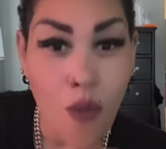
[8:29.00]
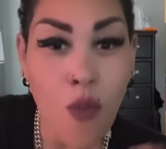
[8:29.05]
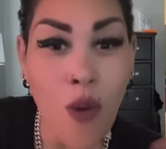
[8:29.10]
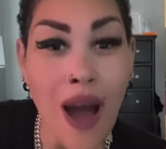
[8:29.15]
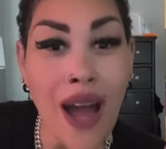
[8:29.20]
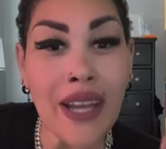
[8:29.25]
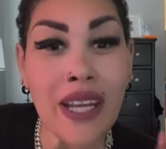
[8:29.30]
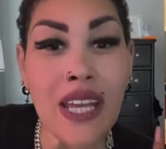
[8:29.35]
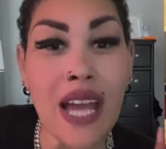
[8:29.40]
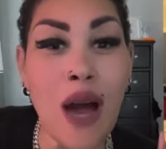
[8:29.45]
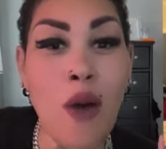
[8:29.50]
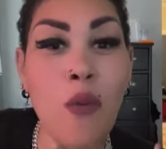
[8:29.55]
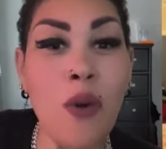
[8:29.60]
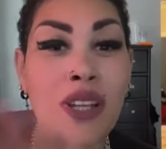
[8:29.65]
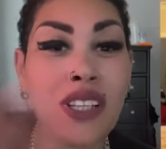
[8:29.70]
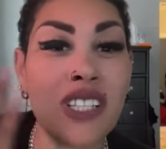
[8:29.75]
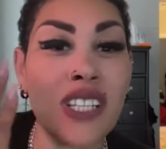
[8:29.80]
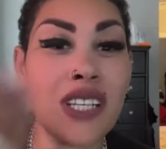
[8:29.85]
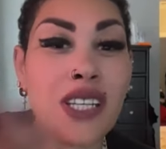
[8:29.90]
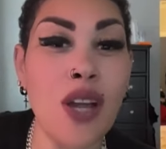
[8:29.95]
Why do y'all
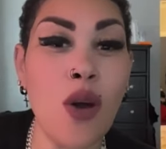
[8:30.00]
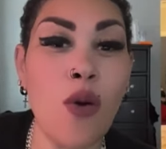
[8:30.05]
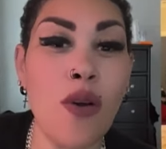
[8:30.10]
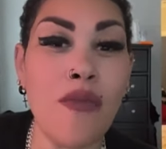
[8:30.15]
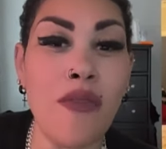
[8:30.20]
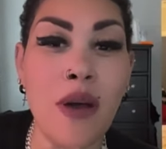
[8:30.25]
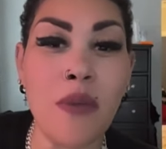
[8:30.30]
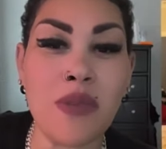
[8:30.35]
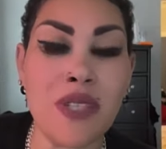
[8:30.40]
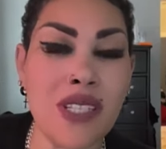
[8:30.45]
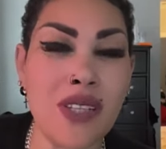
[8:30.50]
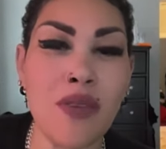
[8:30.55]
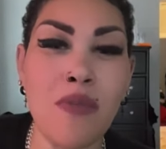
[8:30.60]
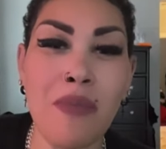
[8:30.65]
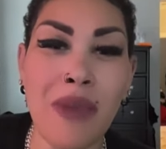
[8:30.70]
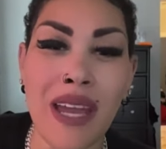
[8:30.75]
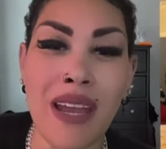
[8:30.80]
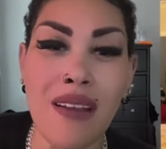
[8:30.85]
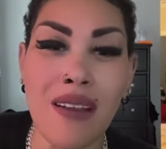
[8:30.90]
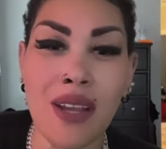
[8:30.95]
want to know if I'm still
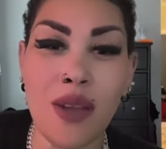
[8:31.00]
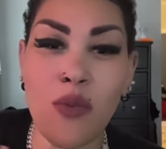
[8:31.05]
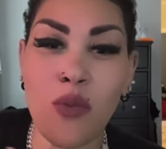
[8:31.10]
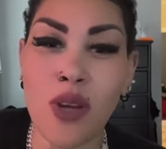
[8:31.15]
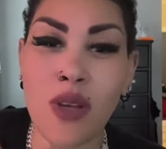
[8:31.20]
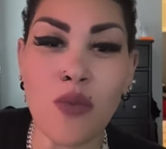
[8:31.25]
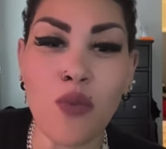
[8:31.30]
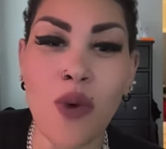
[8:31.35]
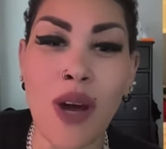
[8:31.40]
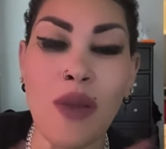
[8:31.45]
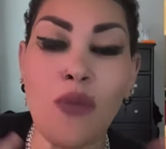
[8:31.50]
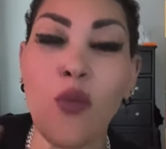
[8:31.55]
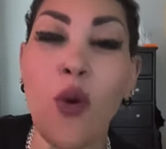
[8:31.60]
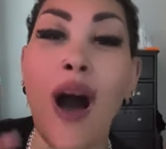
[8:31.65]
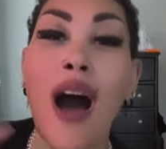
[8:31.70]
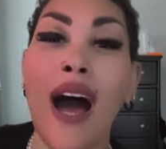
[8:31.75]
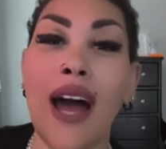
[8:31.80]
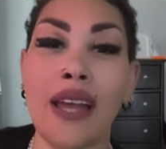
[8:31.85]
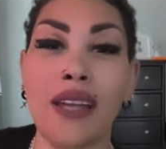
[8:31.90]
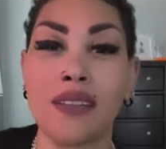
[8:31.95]
married? Why?
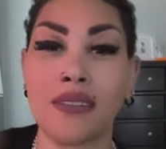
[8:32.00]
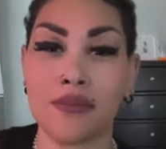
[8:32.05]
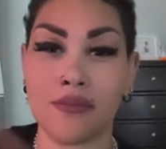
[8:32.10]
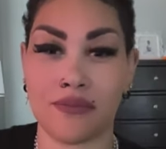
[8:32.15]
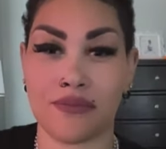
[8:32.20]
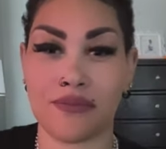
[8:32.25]
Why?